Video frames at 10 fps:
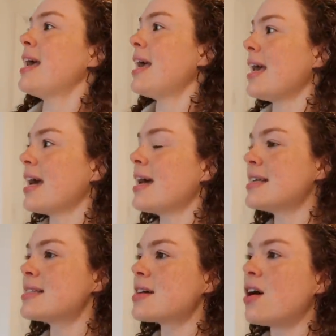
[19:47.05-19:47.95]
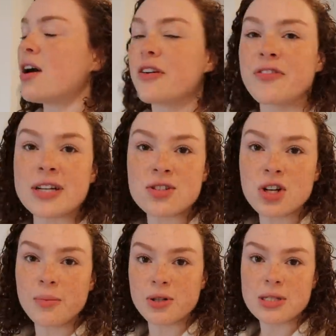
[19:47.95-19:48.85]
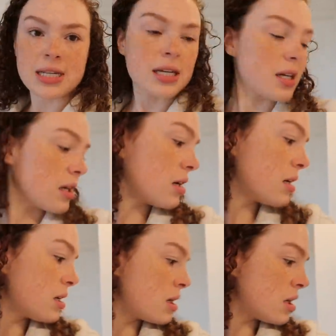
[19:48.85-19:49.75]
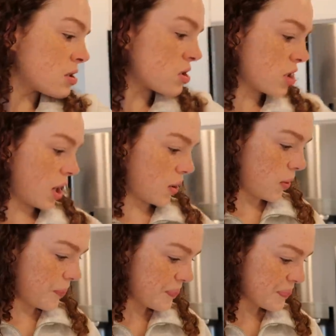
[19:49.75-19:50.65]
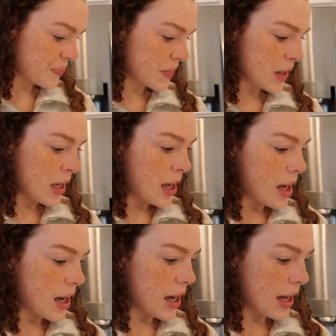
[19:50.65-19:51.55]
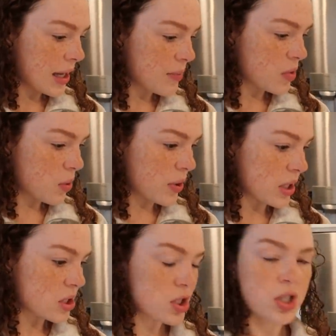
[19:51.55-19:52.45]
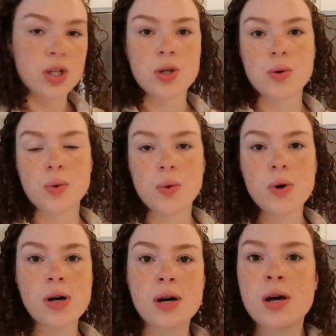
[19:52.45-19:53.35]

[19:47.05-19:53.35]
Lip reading: and our friends are almost here. So I am going to